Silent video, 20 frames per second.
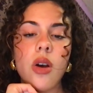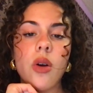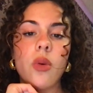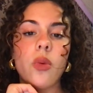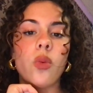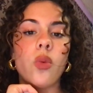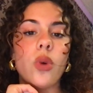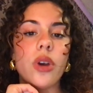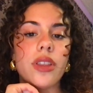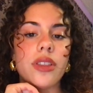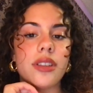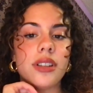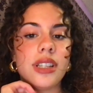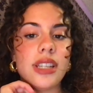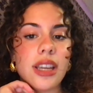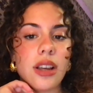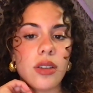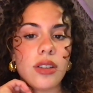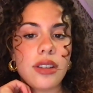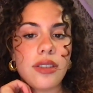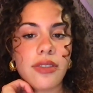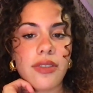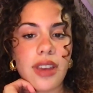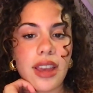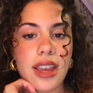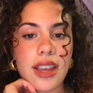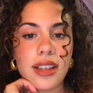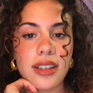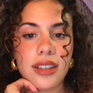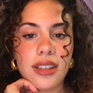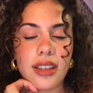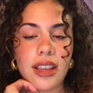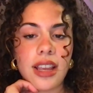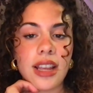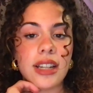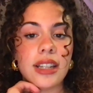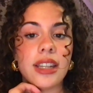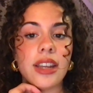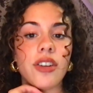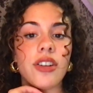with DLD face
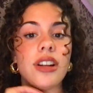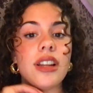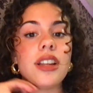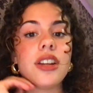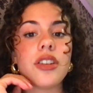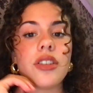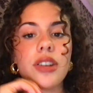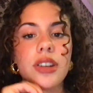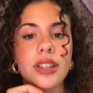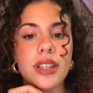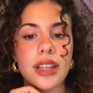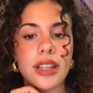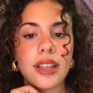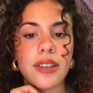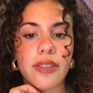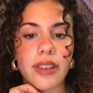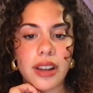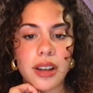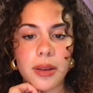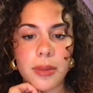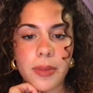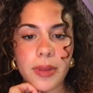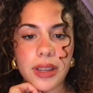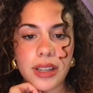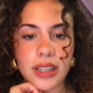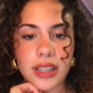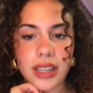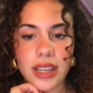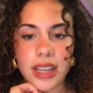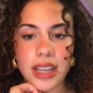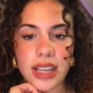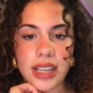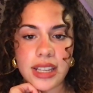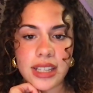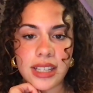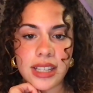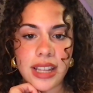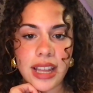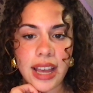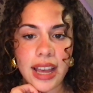in their literacy development
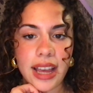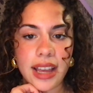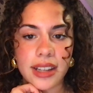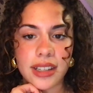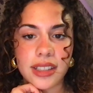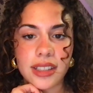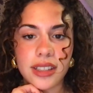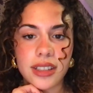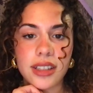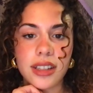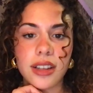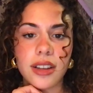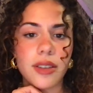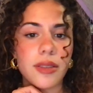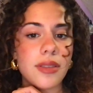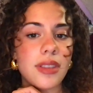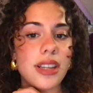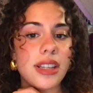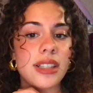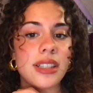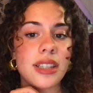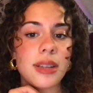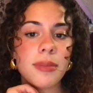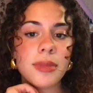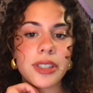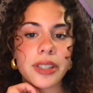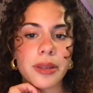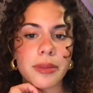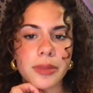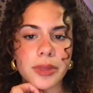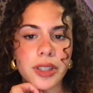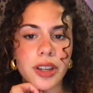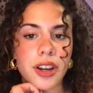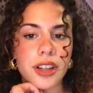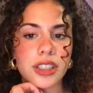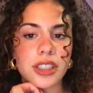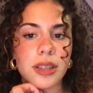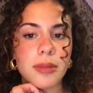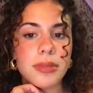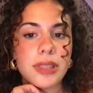is that these symptoms are
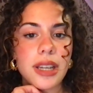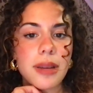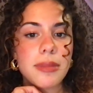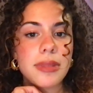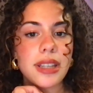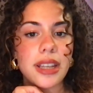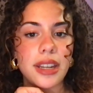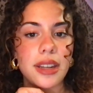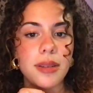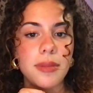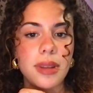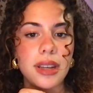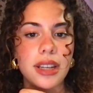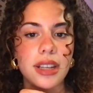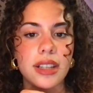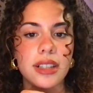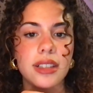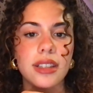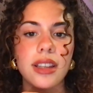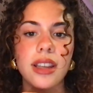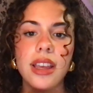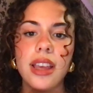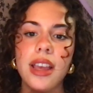sometimes hidden because